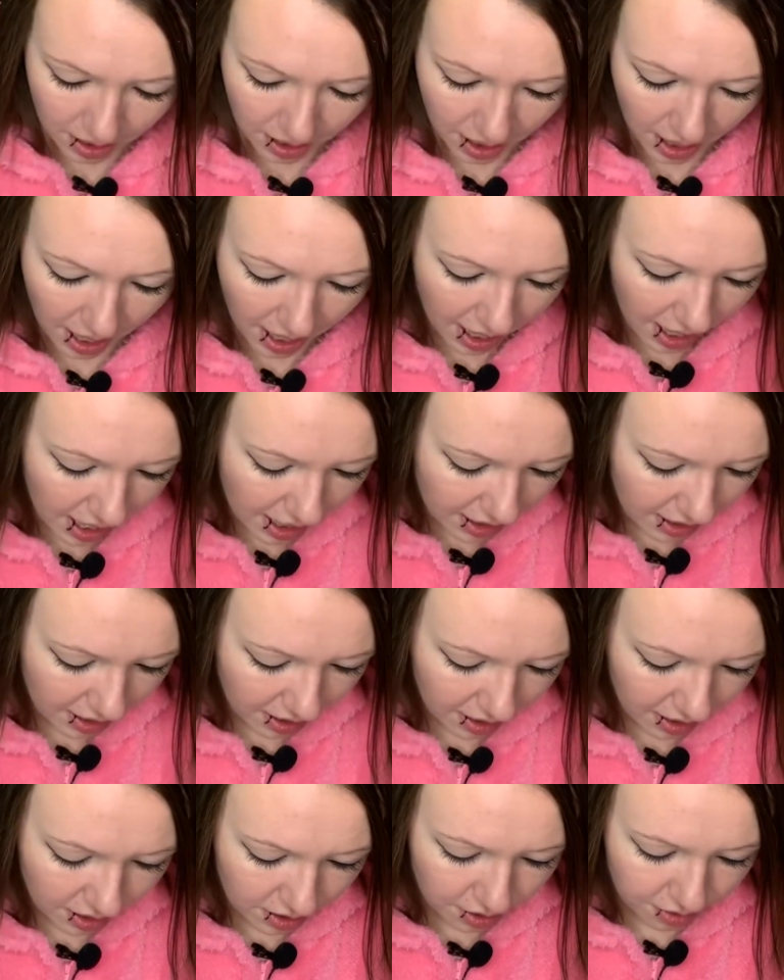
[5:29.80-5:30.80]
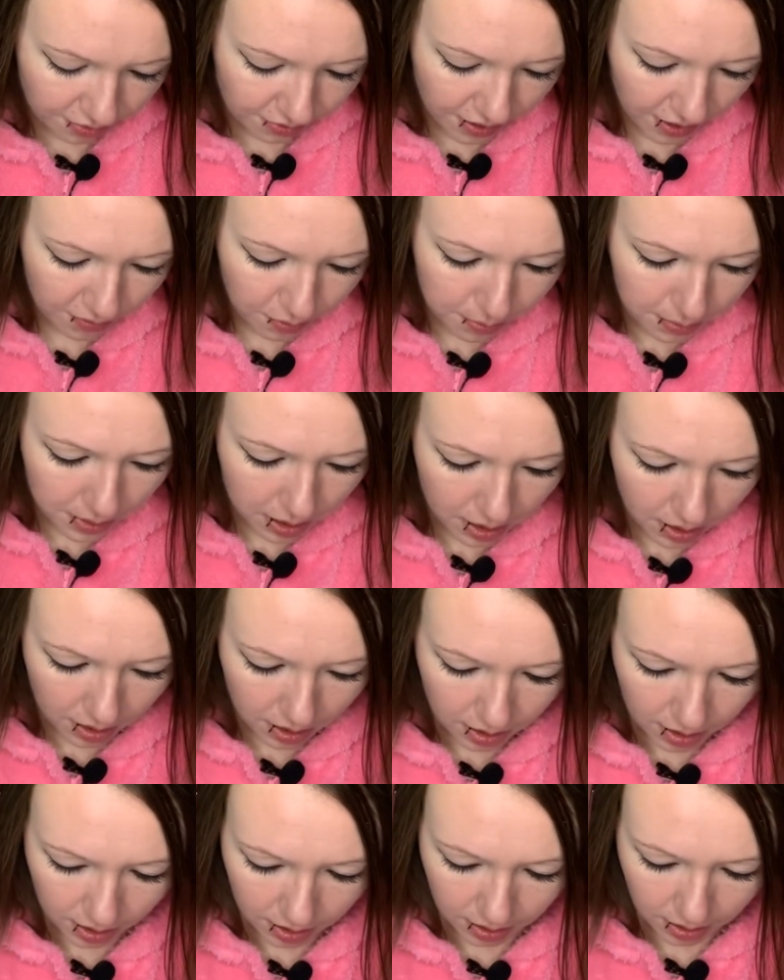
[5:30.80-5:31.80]
Holla, new favorite
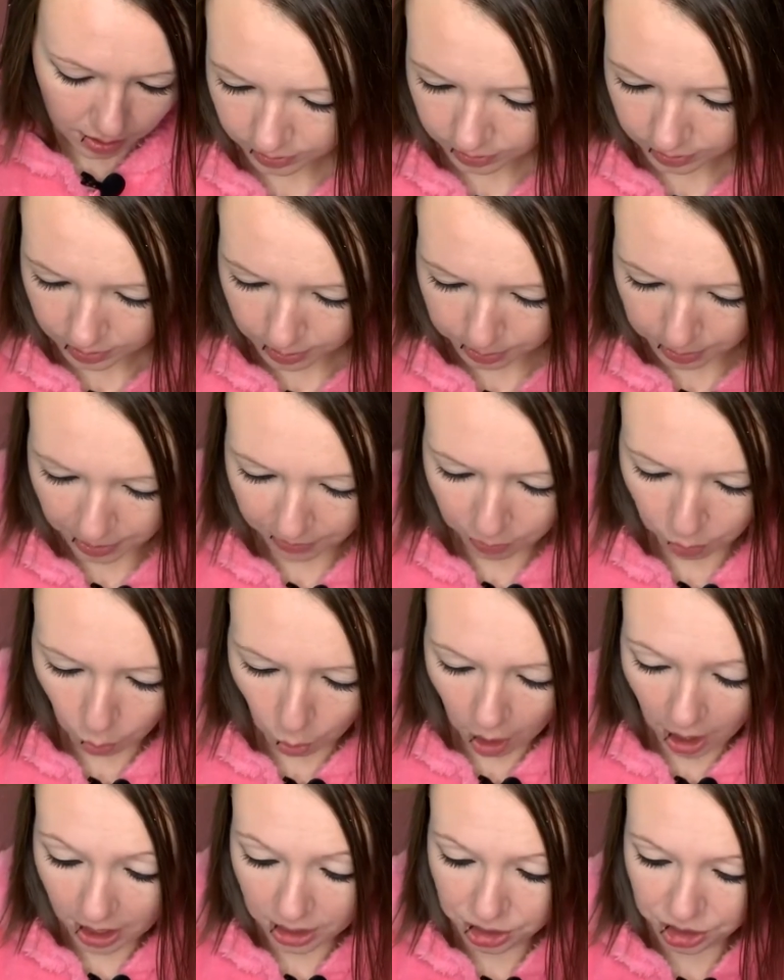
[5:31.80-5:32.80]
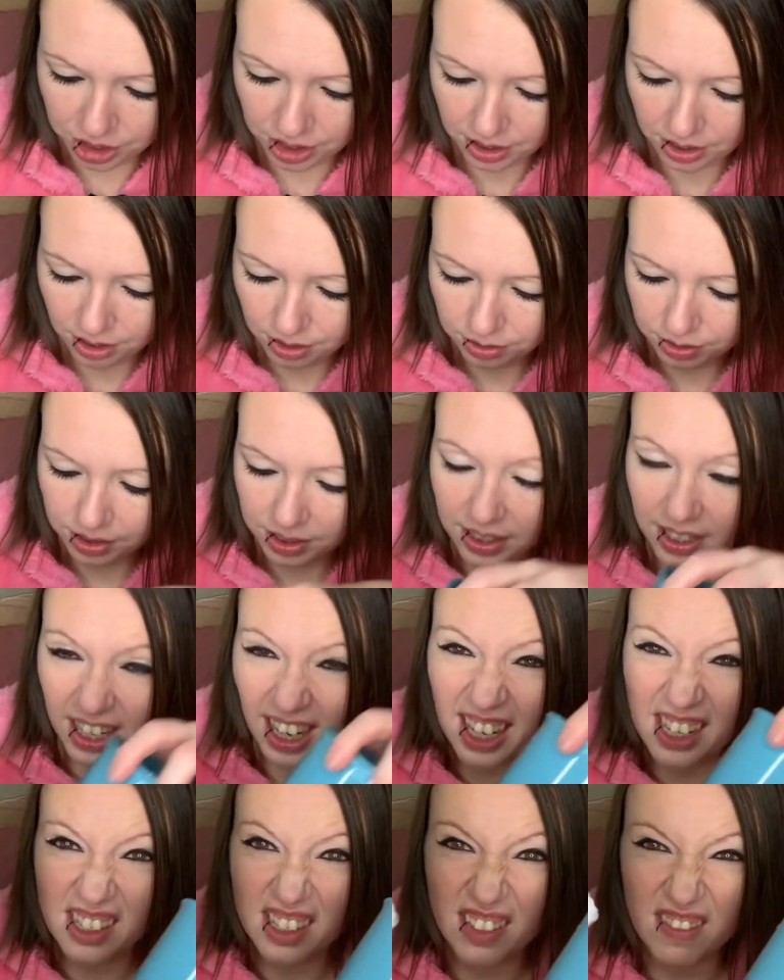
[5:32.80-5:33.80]
mug. I'm gonna wash it though, cause it
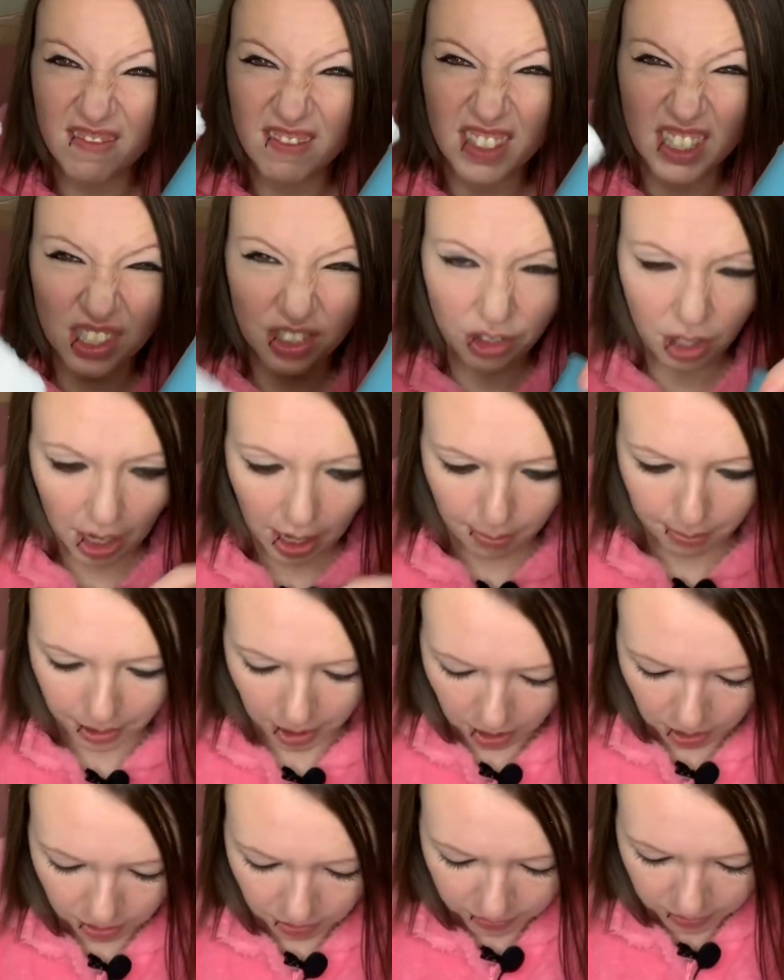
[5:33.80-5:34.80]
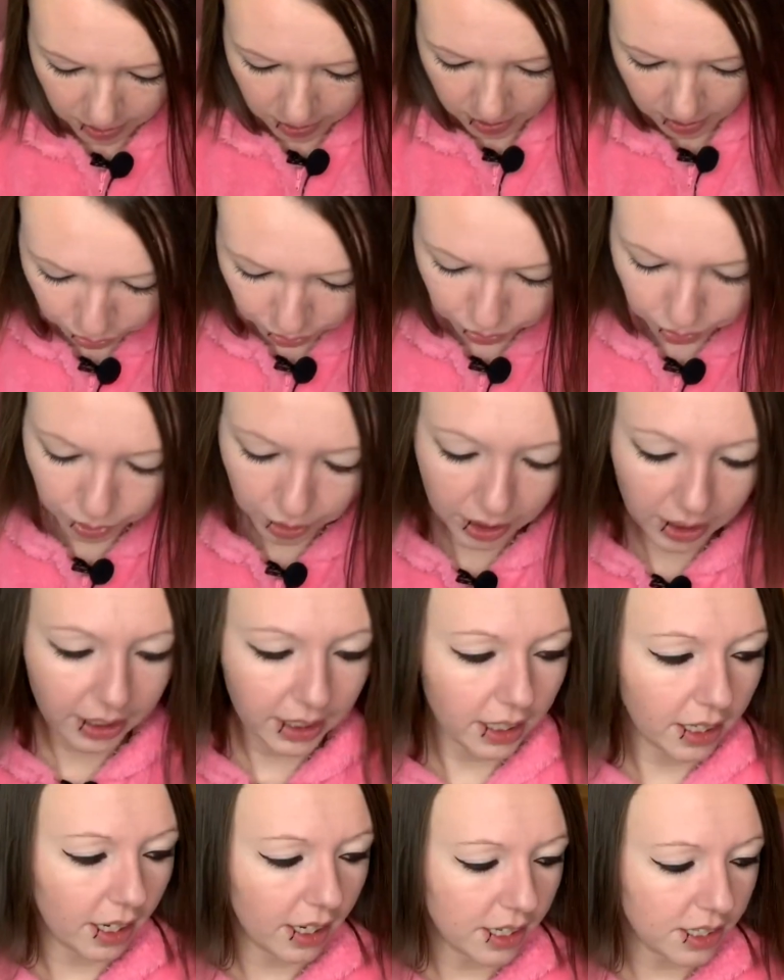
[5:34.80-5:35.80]
has this crap all over it. Really
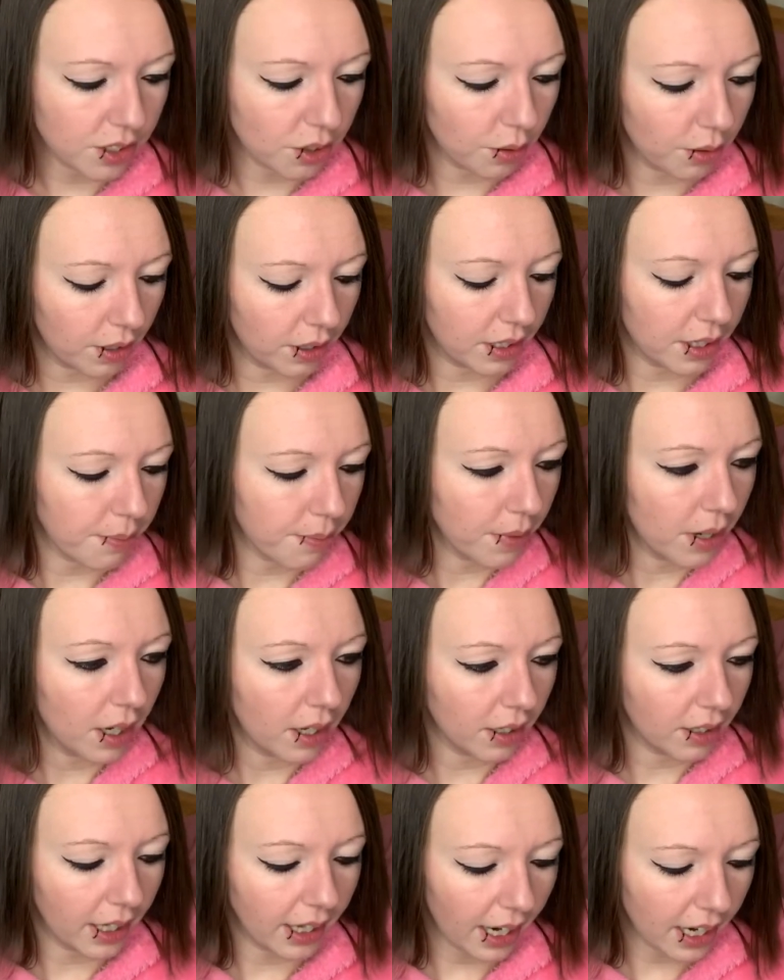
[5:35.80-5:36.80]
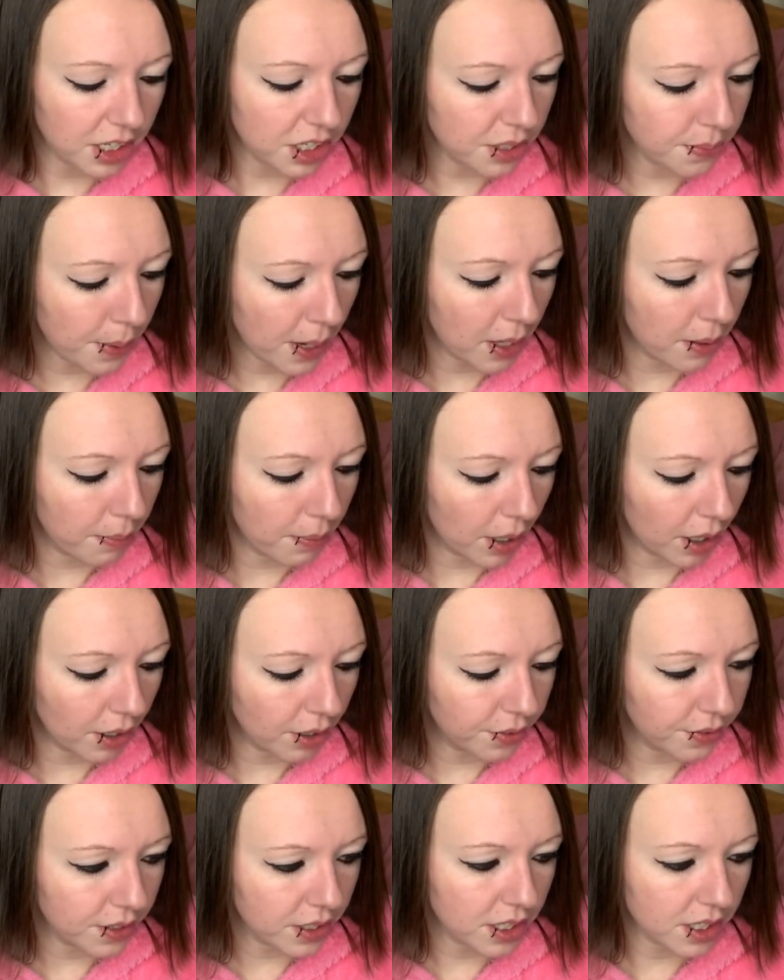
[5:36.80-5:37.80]
nice quality mug. Like I just bought a mug
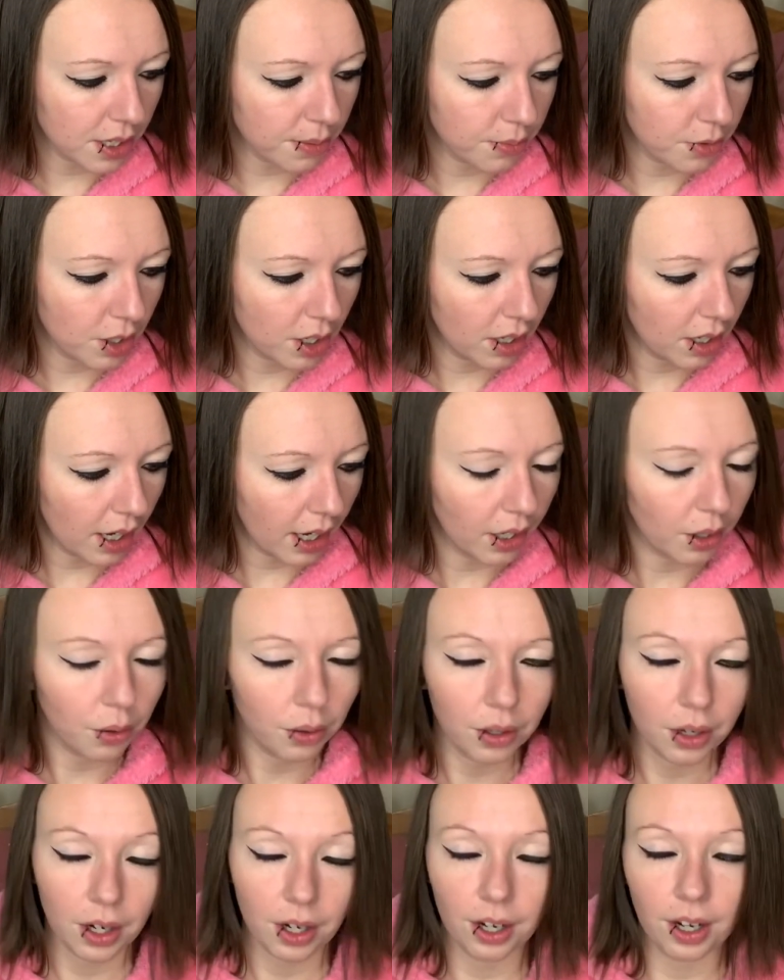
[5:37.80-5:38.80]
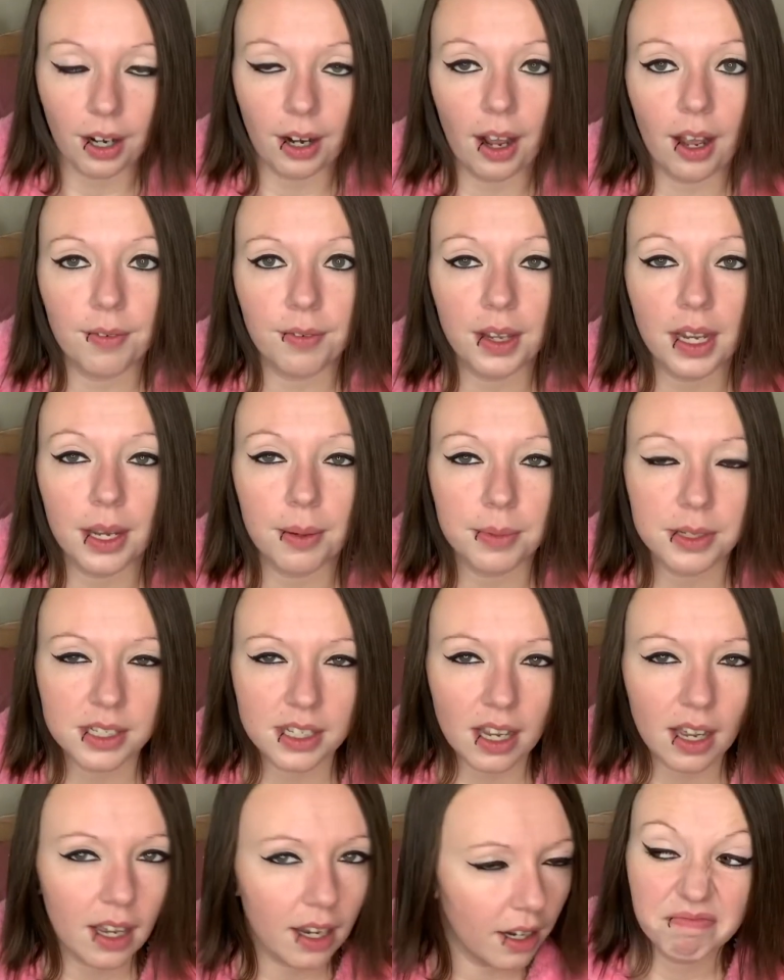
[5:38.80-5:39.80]
for someone. I ordered it off
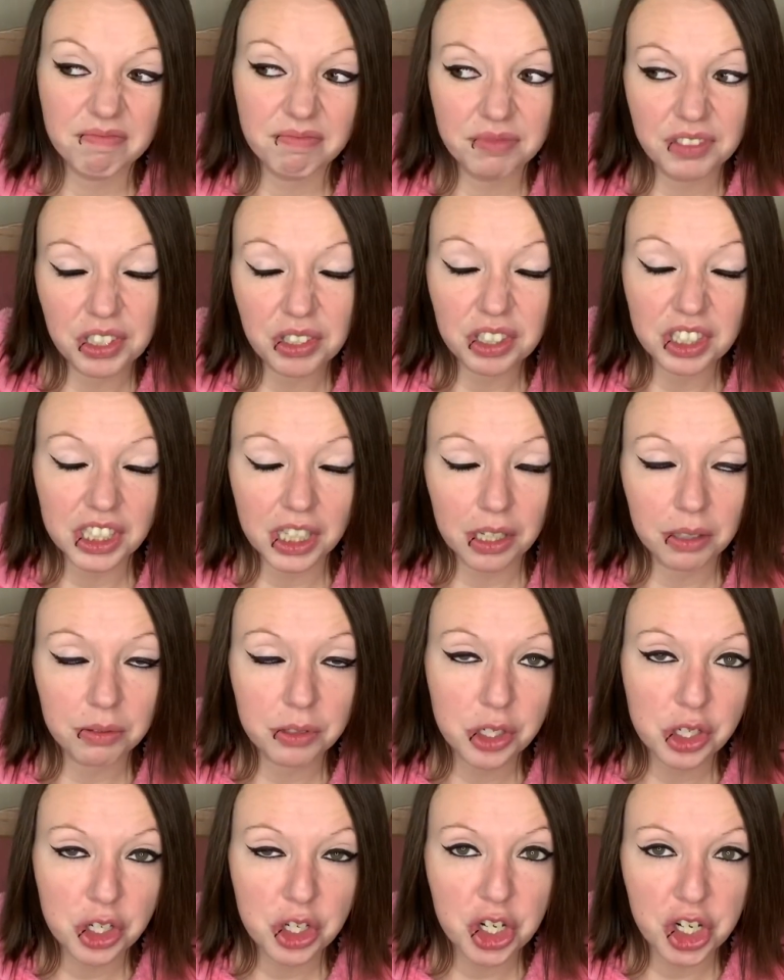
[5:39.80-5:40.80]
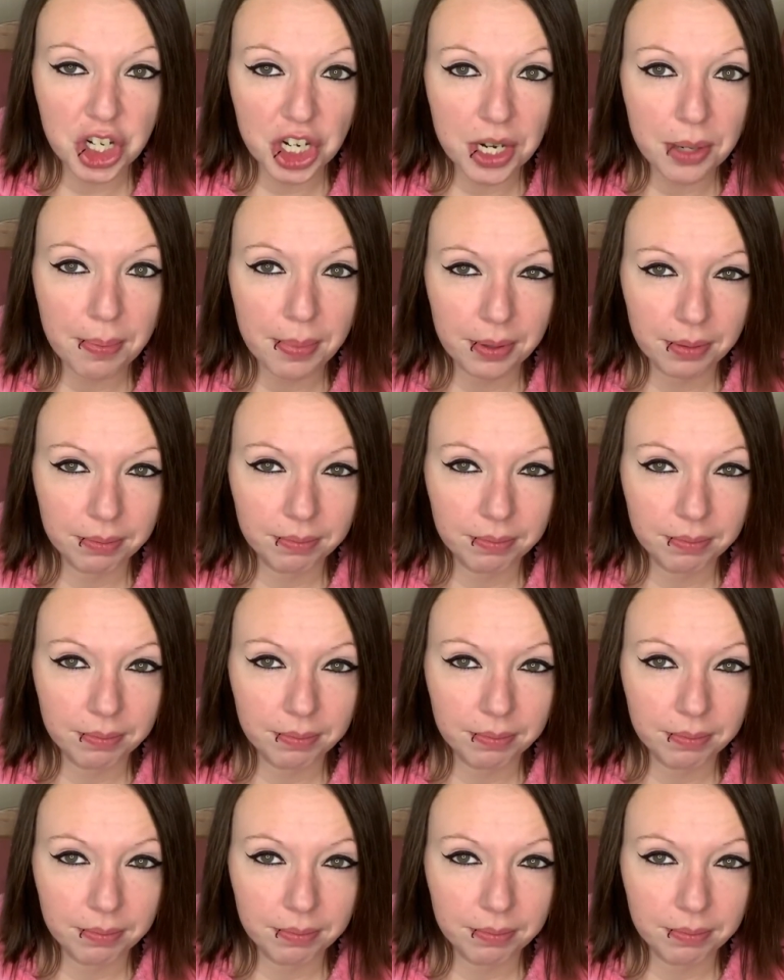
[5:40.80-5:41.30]
Amazon. You could tell it was cheap.